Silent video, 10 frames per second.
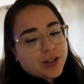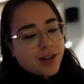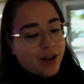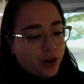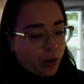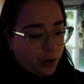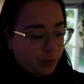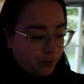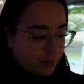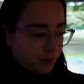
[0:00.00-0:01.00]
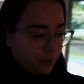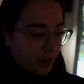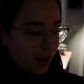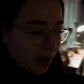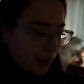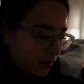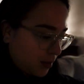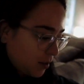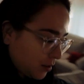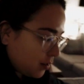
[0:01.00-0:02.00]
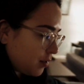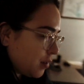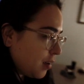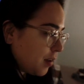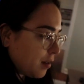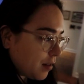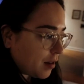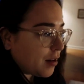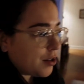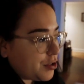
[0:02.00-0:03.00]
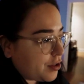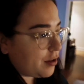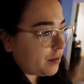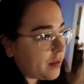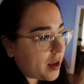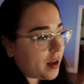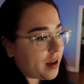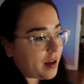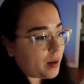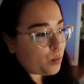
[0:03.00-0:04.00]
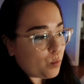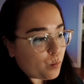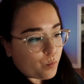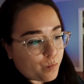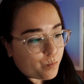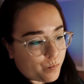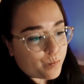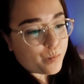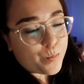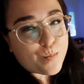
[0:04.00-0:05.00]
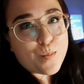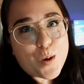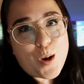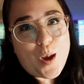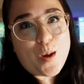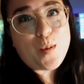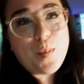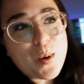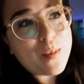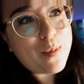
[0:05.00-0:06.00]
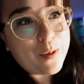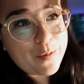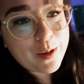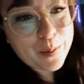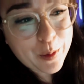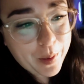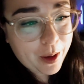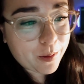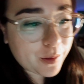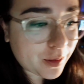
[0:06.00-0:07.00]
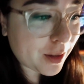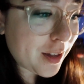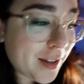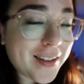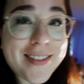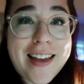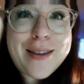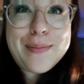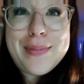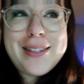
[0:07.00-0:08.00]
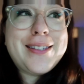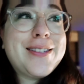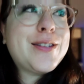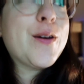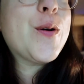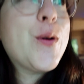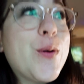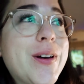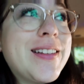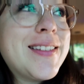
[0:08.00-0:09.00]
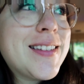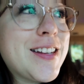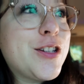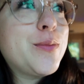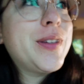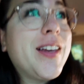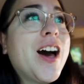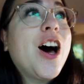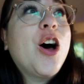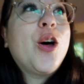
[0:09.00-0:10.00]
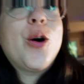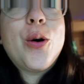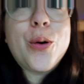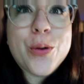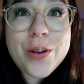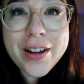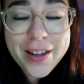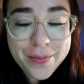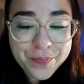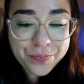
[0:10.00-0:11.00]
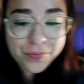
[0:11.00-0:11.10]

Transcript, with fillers: Just got home and I shoved a banana bread muffin in my mouth because I'm so insatiably hungry.